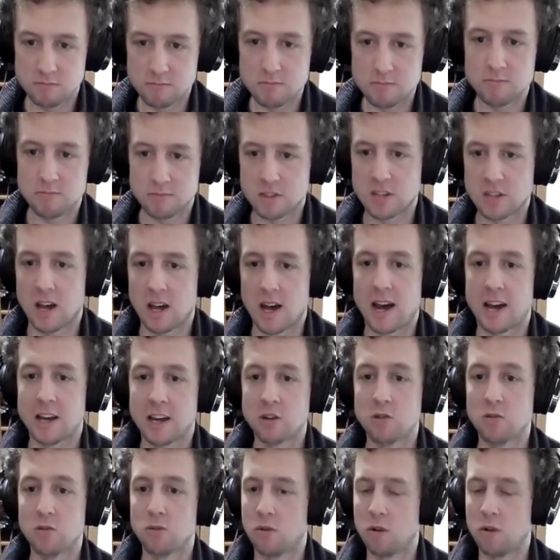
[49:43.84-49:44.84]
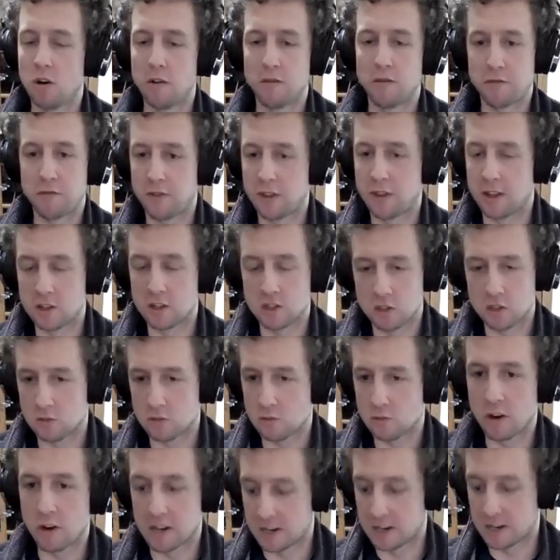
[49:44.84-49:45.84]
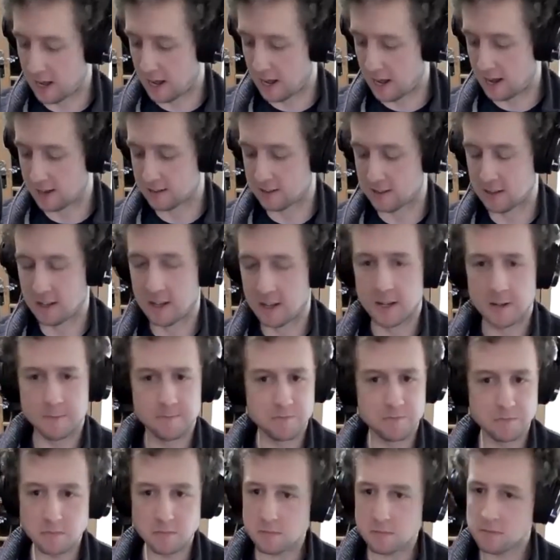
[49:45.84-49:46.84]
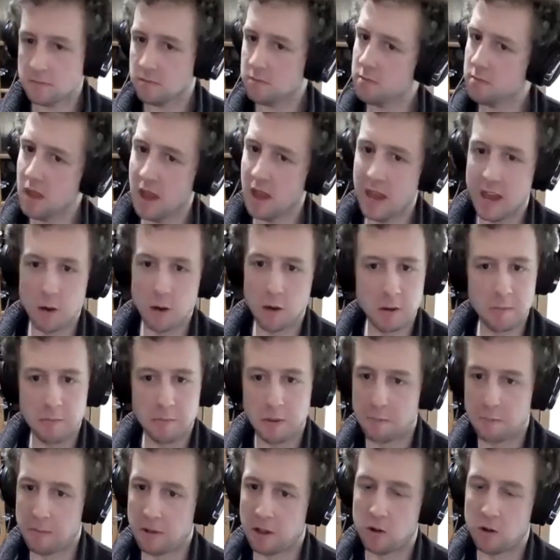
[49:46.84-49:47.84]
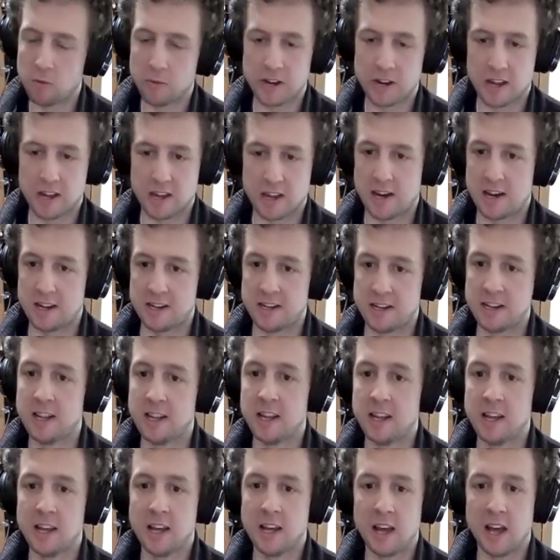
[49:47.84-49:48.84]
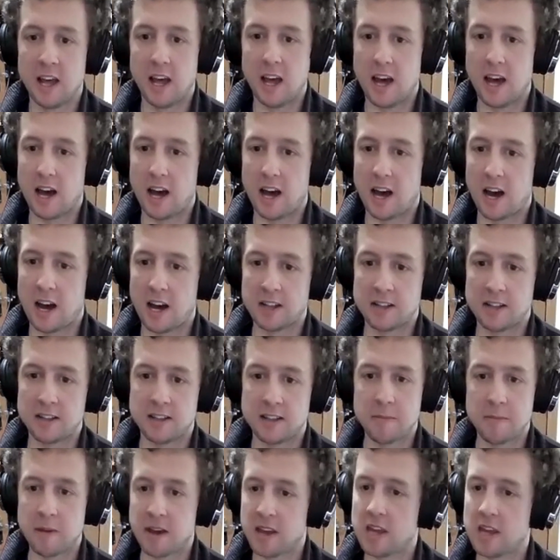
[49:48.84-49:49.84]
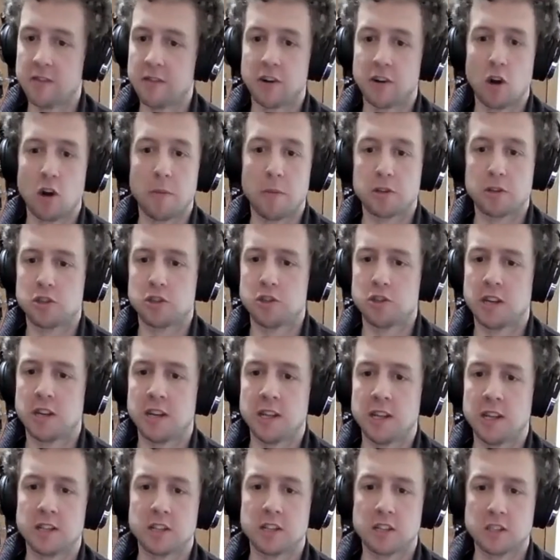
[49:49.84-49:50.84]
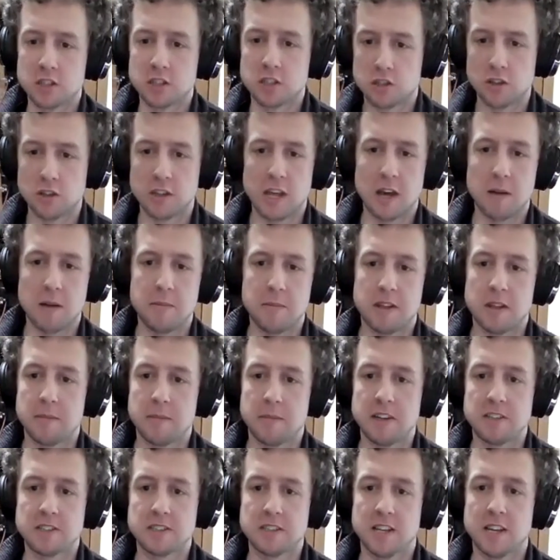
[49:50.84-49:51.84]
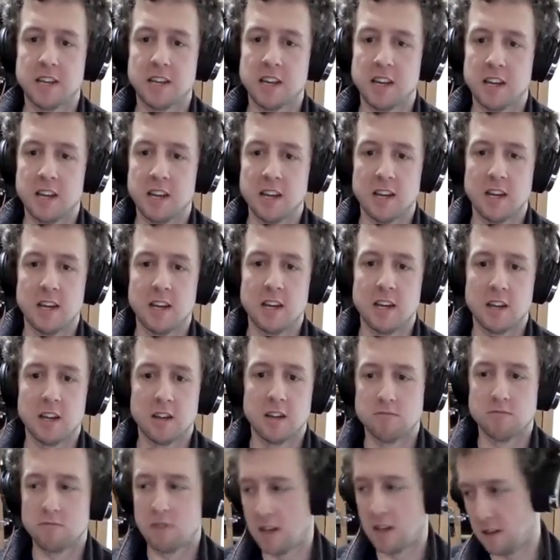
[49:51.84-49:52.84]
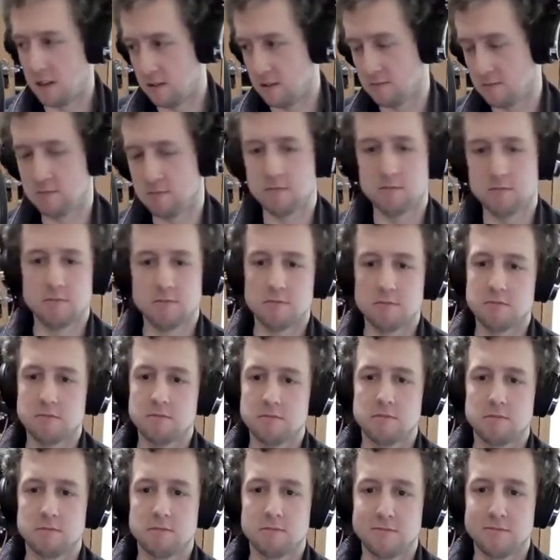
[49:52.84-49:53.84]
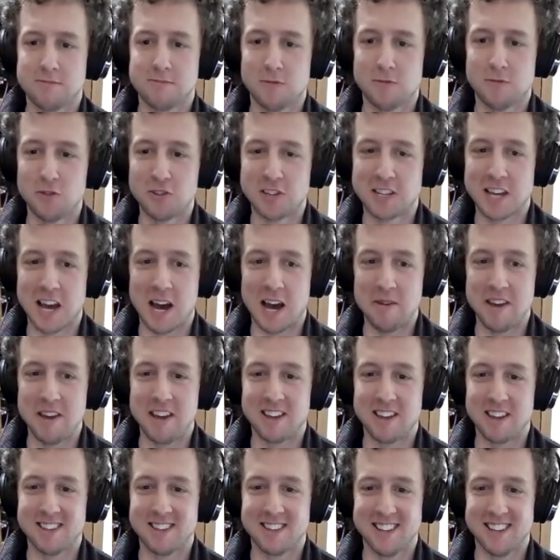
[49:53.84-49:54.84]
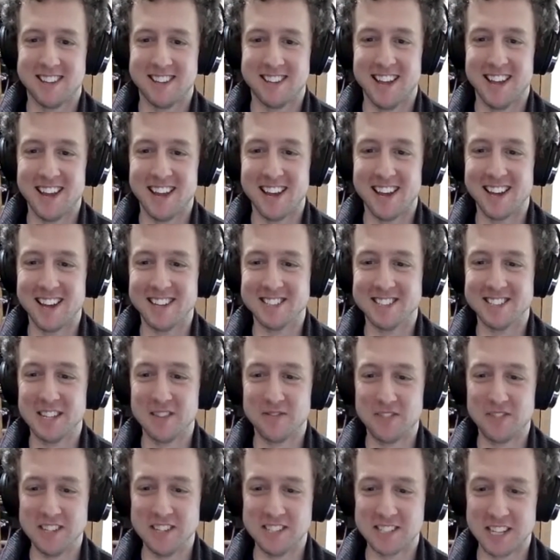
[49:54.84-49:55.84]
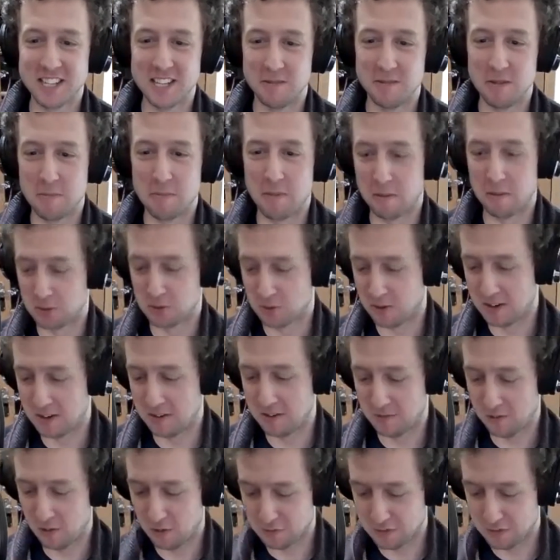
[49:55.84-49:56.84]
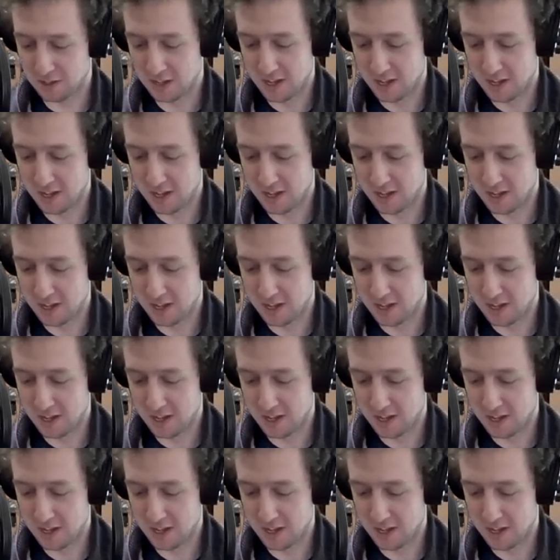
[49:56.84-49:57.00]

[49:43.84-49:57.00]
sort of angle of just working hard, helping people out when I can, and they might hear an opportunity that doesn't suit them, and they might say, right, phone Cammy and see if he's keen to be pups weren't involved.